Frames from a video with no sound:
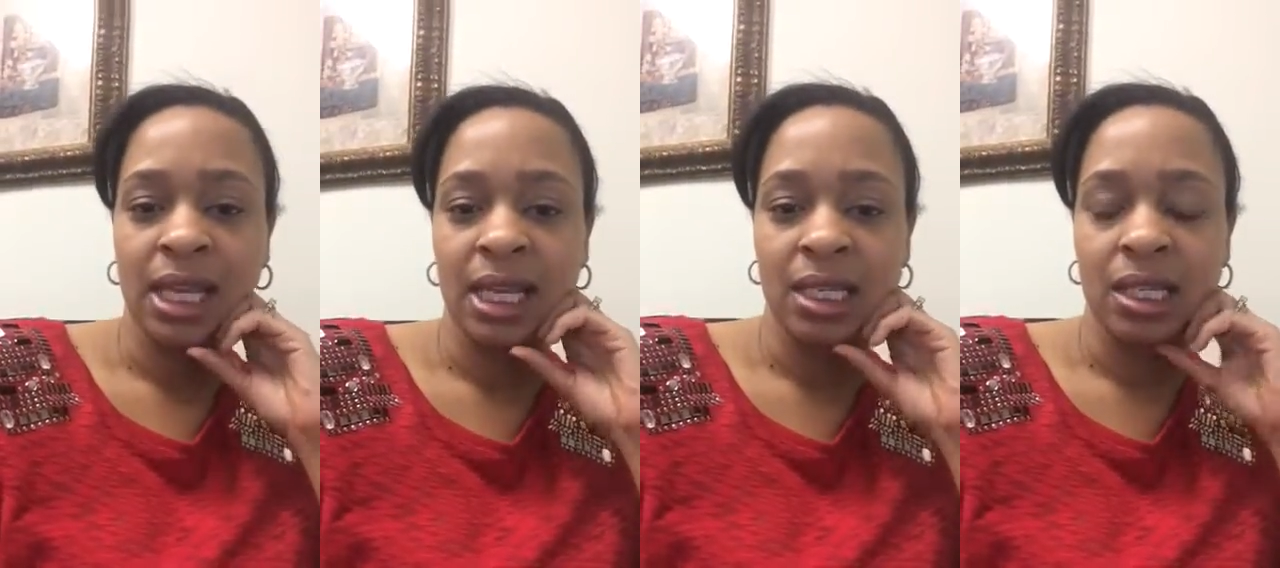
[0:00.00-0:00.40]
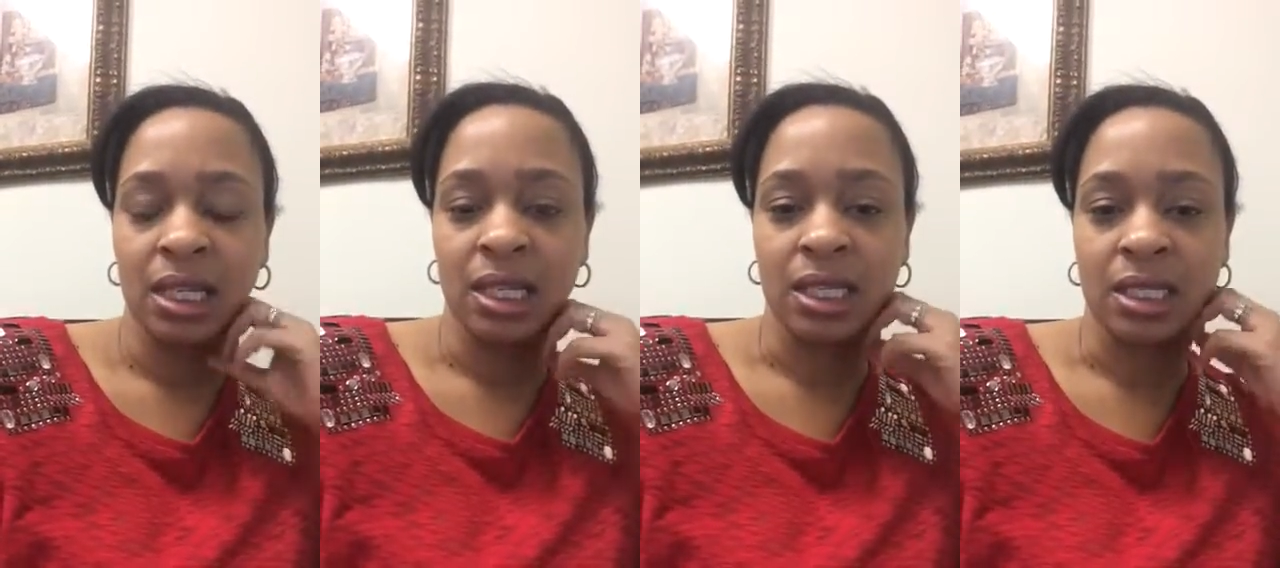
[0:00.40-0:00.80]
it
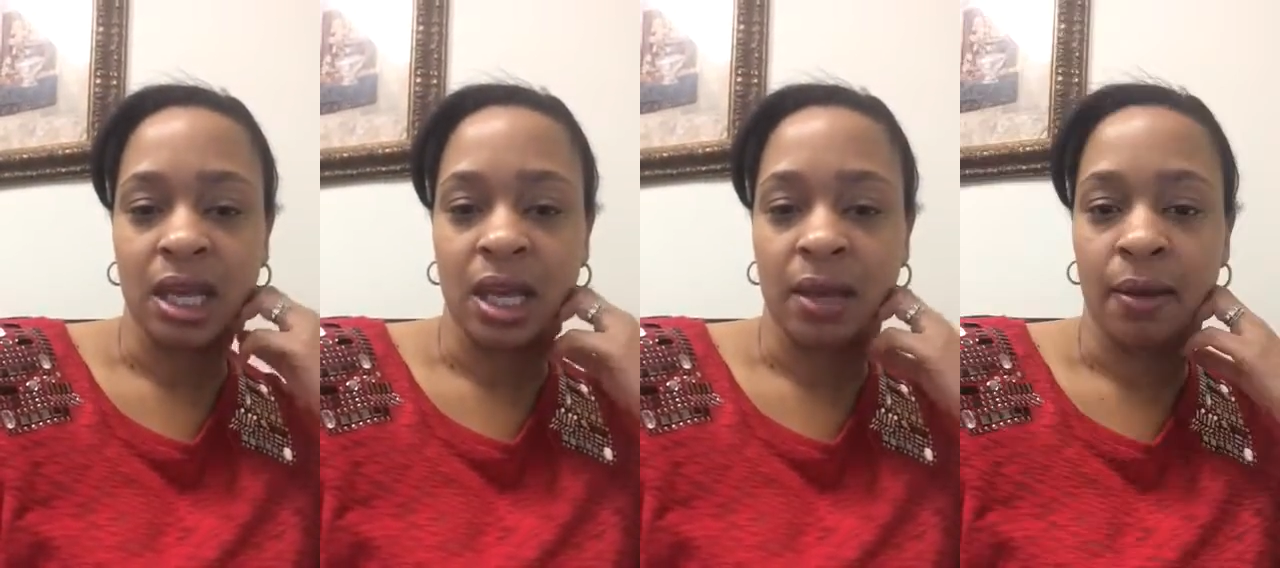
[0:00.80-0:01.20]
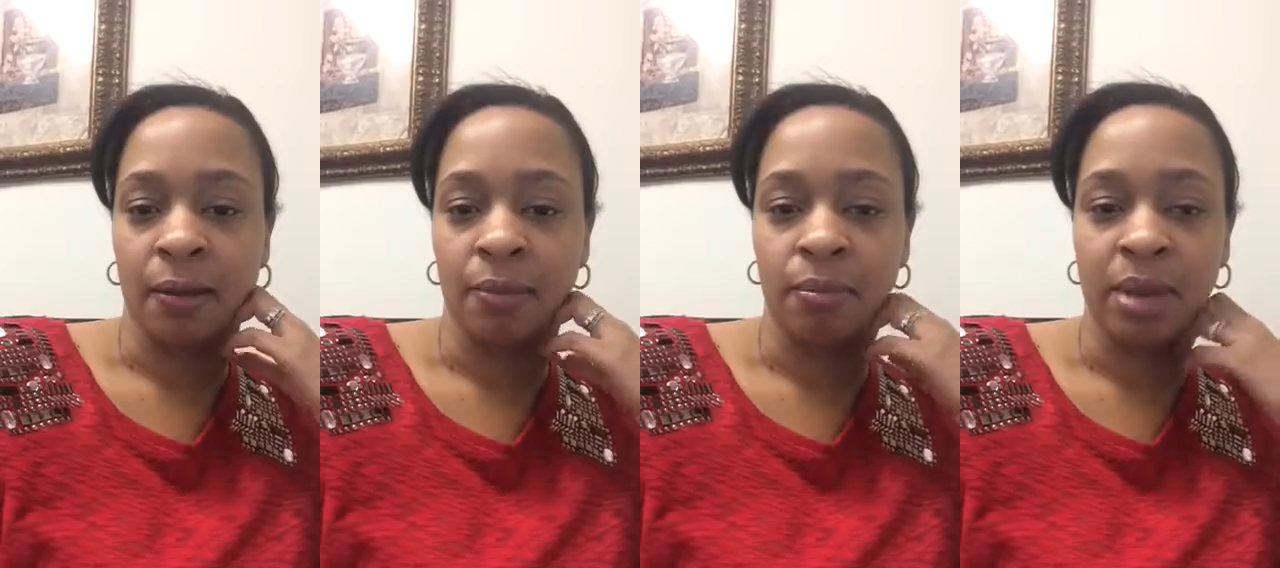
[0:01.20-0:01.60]
is
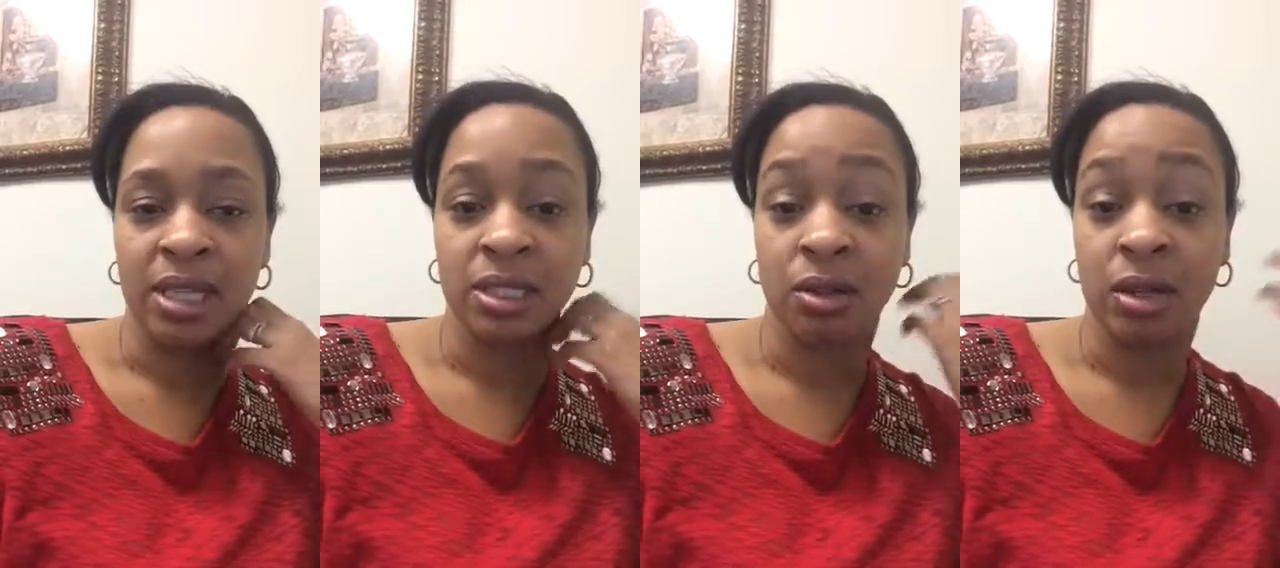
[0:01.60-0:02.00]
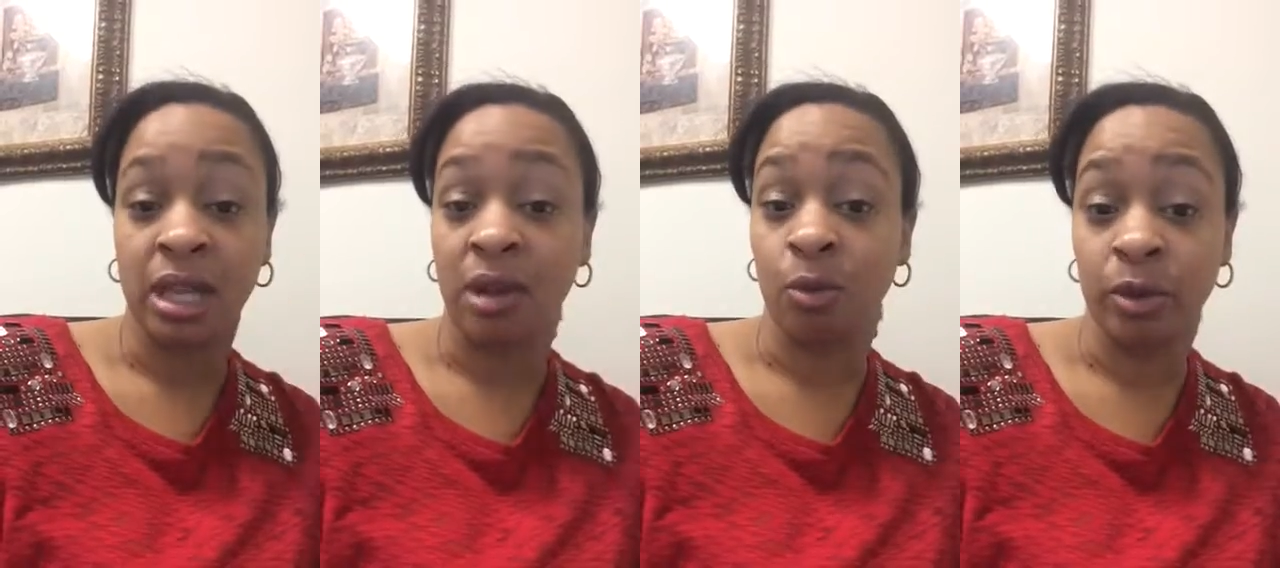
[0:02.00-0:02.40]
based on
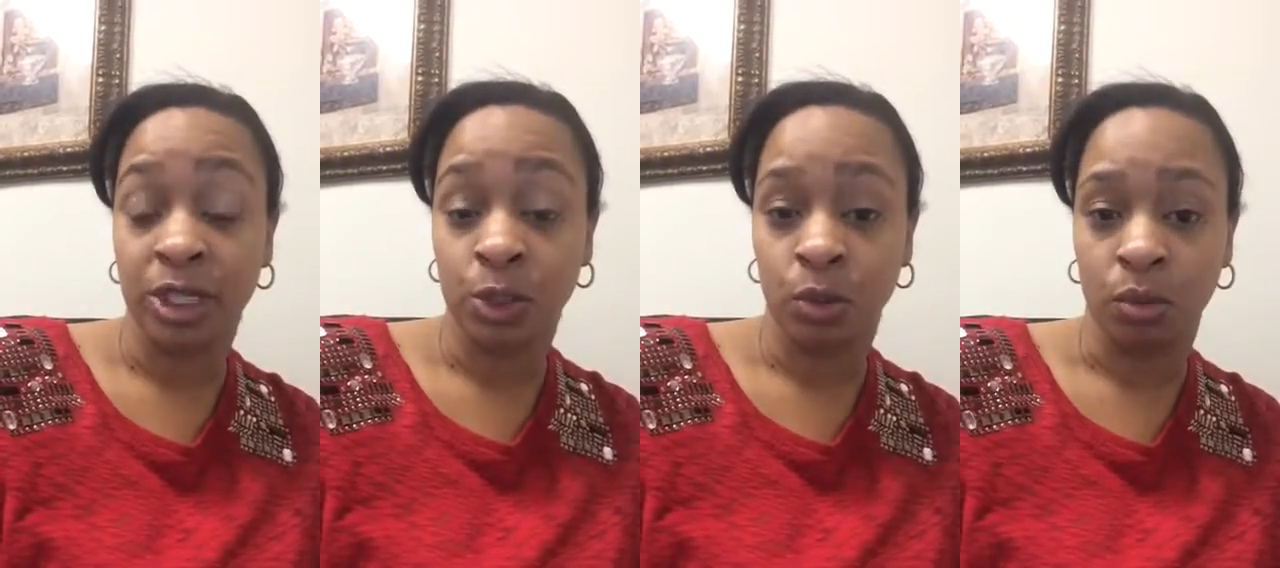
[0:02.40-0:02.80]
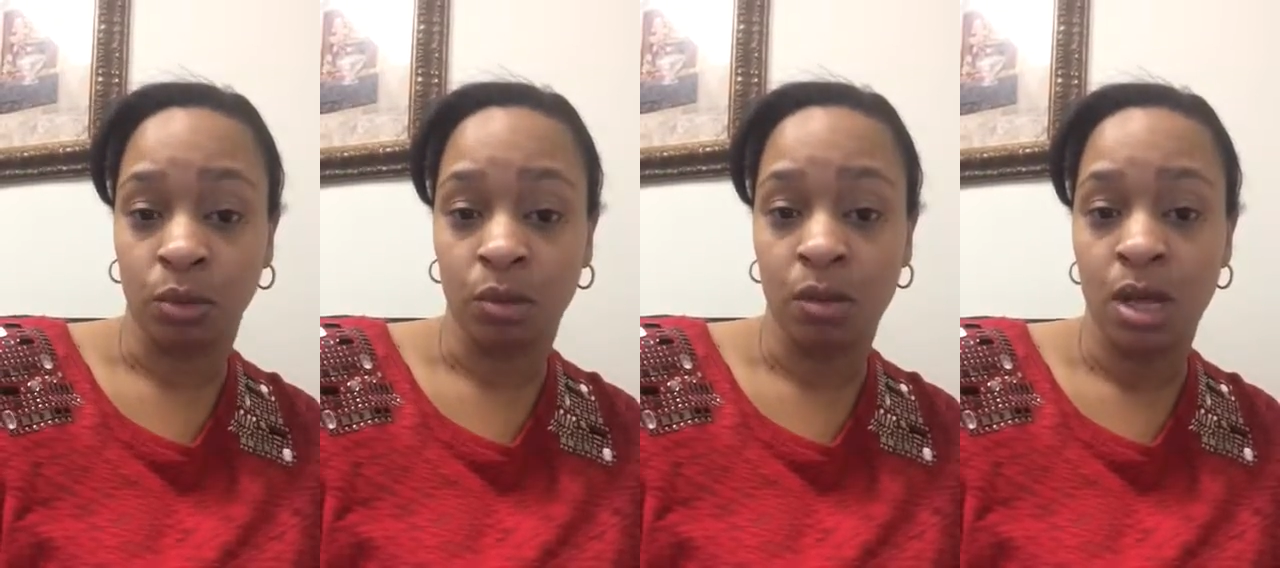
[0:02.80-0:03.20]
that
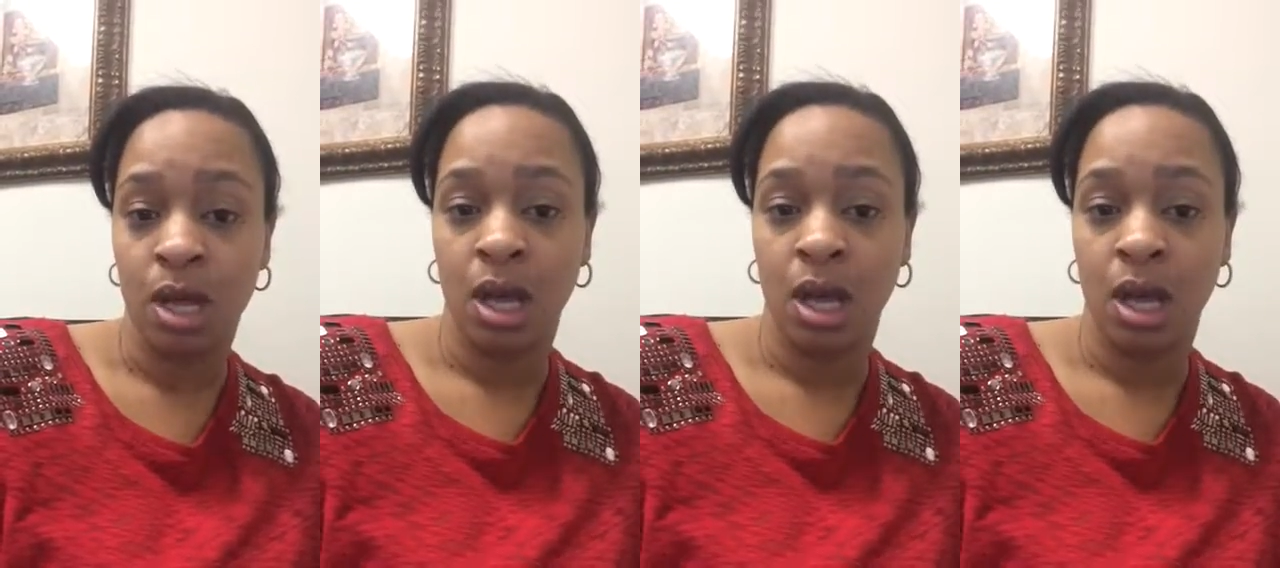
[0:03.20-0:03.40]
ritual